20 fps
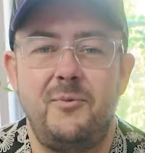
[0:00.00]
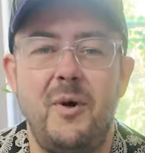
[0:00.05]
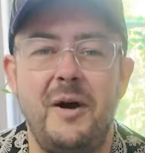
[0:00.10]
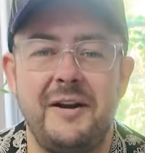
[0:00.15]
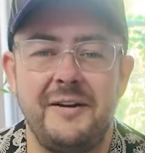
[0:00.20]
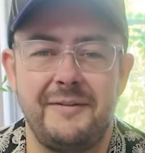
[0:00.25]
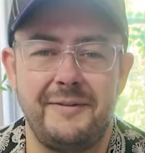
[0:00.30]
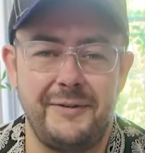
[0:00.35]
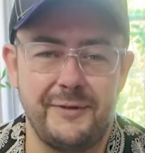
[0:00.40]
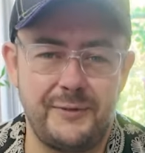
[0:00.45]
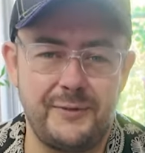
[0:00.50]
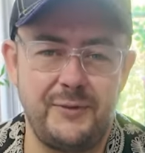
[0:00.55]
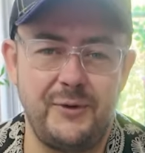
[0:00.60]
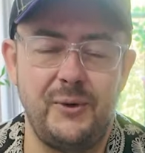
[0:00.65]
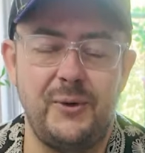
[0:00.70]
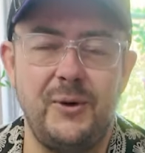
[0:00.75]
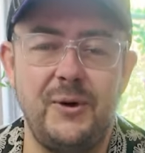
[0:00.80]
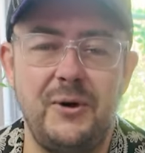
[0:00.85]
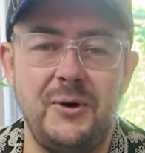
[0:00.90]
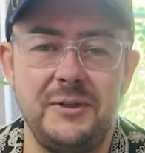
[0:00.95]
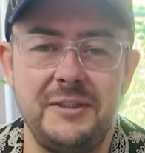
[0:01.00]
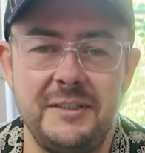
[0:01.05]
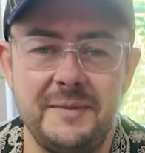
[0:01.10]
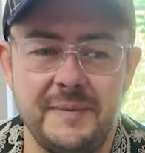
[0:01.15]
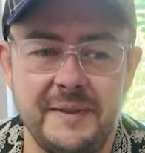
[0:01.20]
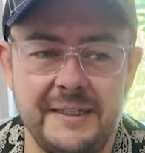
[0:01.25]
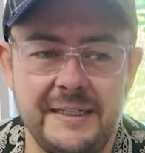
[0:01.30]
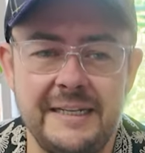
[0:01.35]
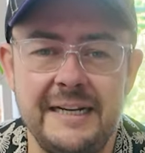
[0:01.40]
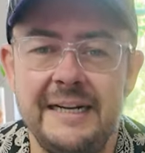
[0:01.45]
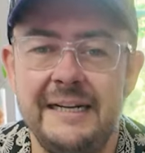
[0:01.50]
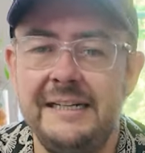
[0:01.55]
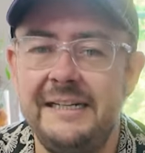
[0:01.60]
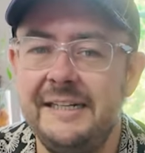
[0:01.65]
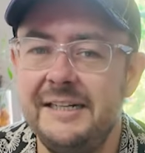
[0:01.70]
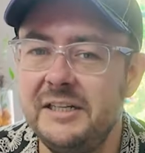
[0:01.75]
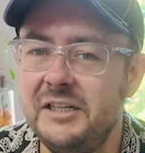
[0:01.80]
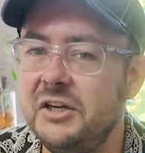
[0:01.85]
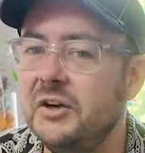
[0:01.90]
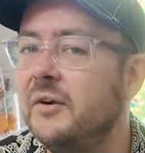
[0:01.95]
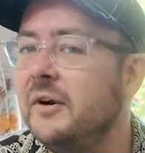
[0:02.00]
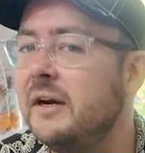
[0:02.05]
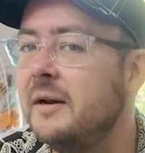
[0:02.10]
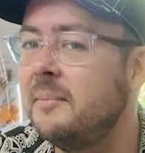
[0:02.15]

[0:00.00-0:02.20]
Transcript: one of the four horsemen, you're